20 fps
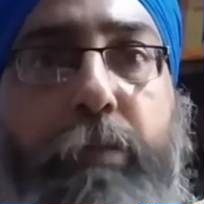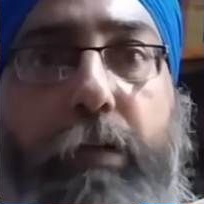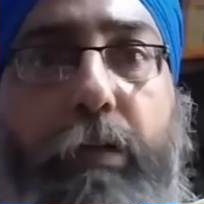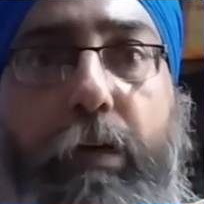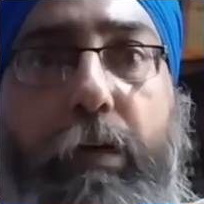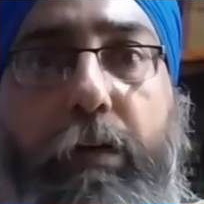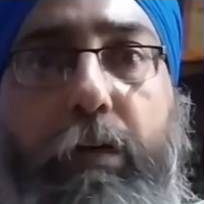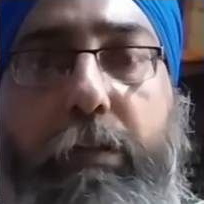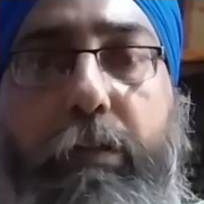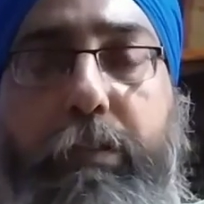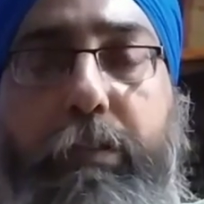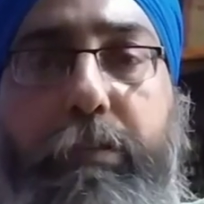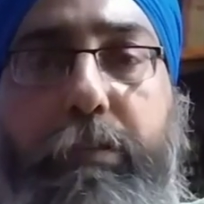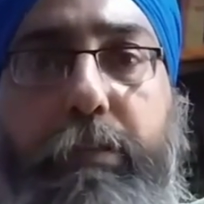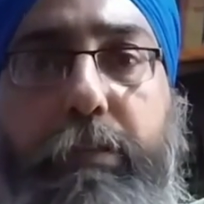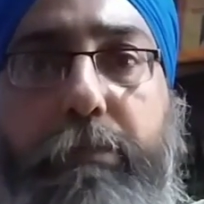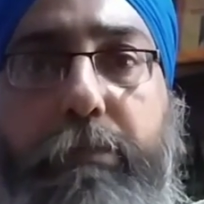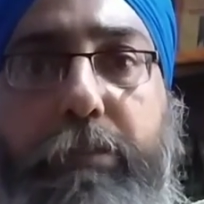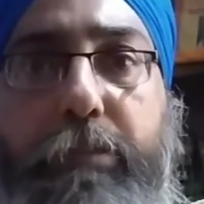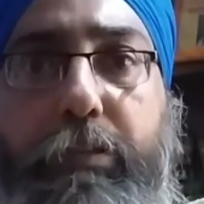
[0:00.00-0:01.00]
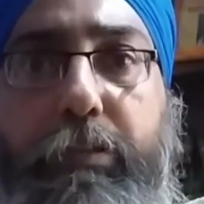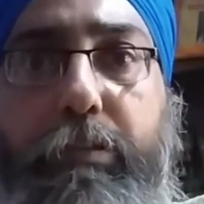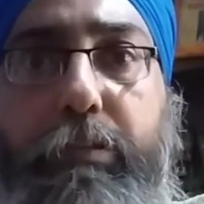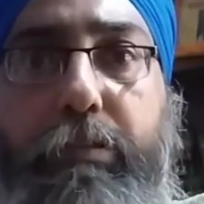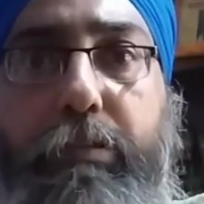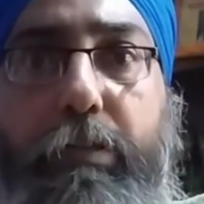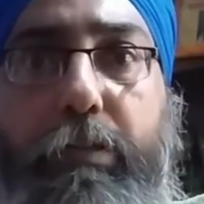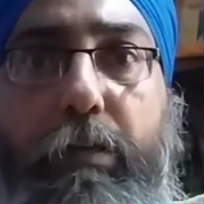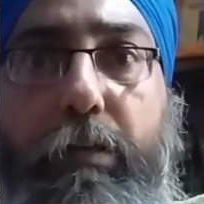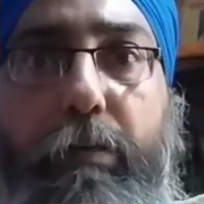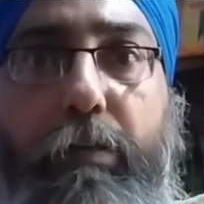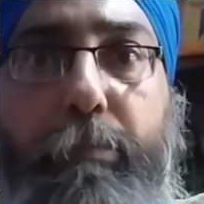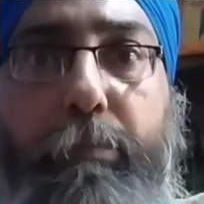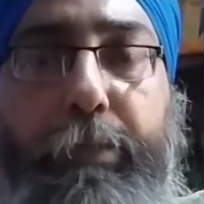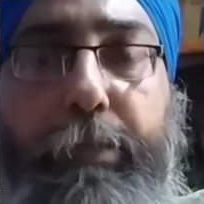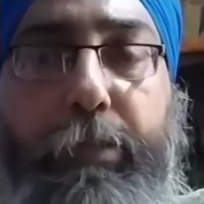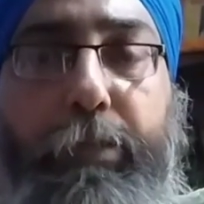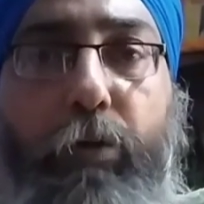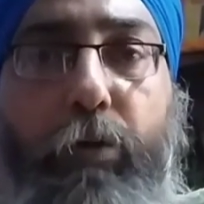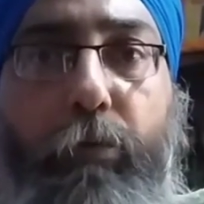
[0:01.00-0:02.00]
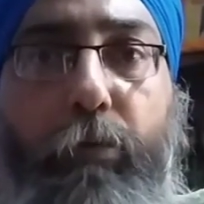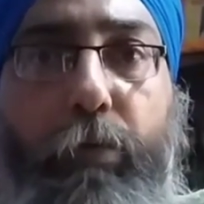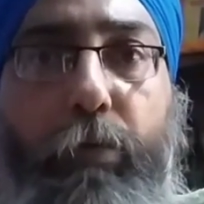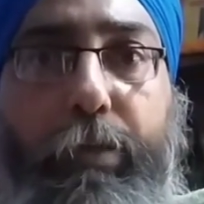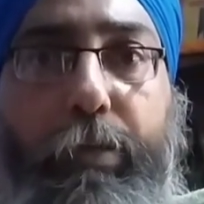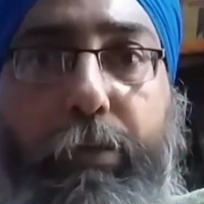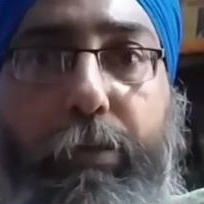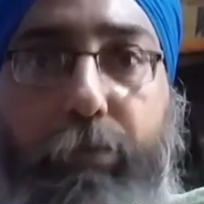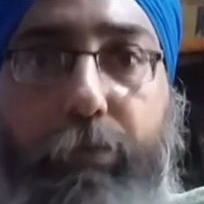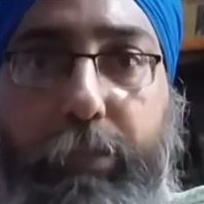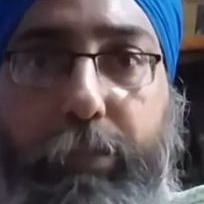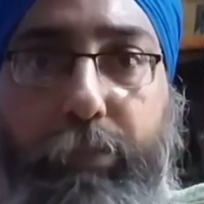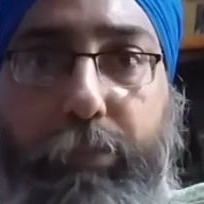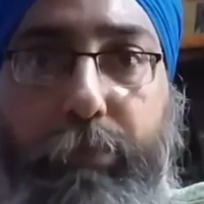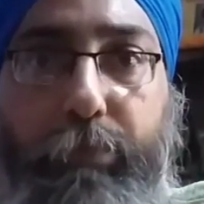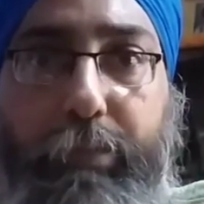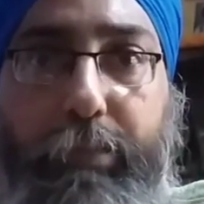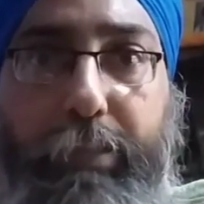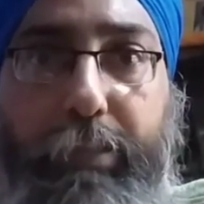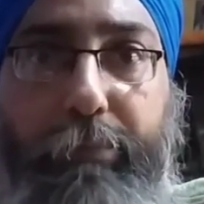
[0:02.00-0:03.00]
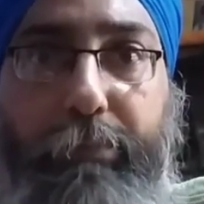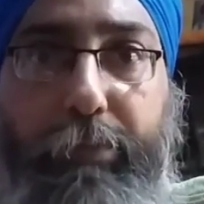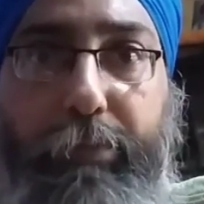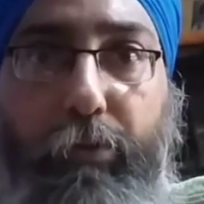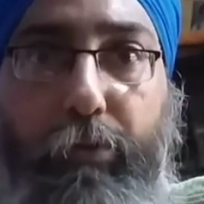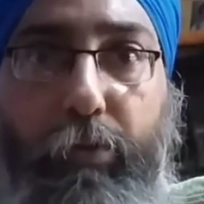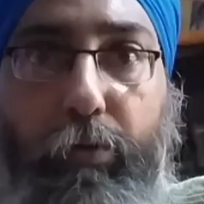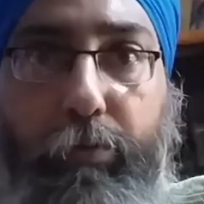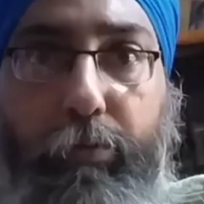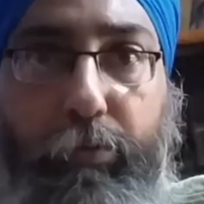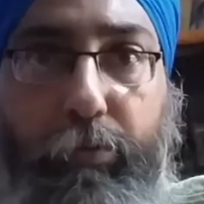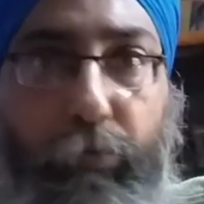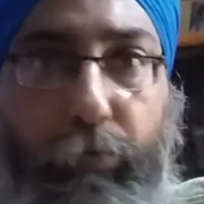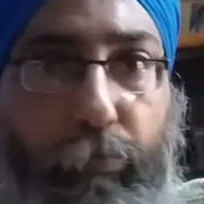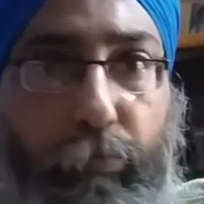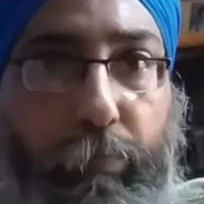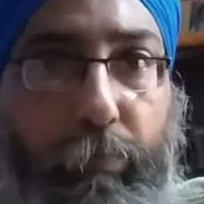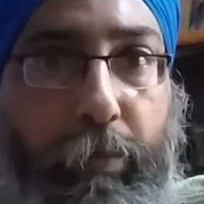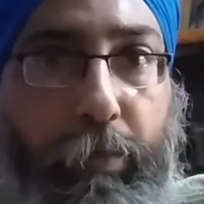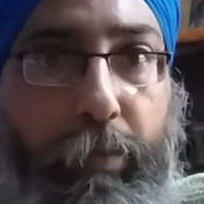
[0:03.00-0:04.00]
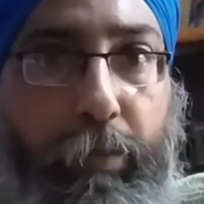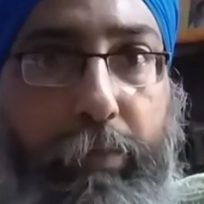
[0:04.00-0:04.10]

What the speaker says: recent, which is B.1.617.2.